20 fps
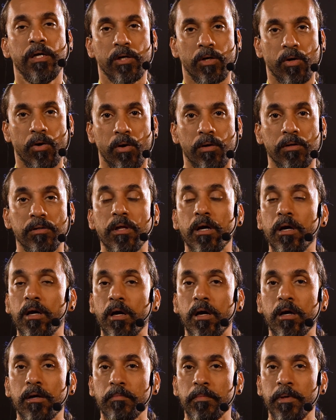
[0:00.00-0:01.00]
called the
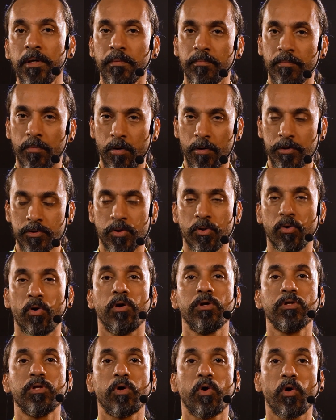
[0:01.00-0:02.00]
Garbha, also
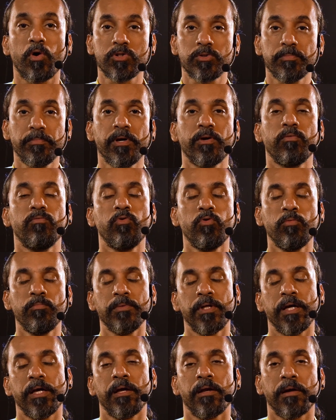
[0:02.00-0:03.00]
called the cosmic womb,
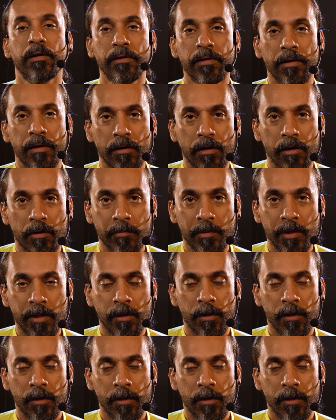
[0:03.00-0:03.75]
the Hiranya Garbha.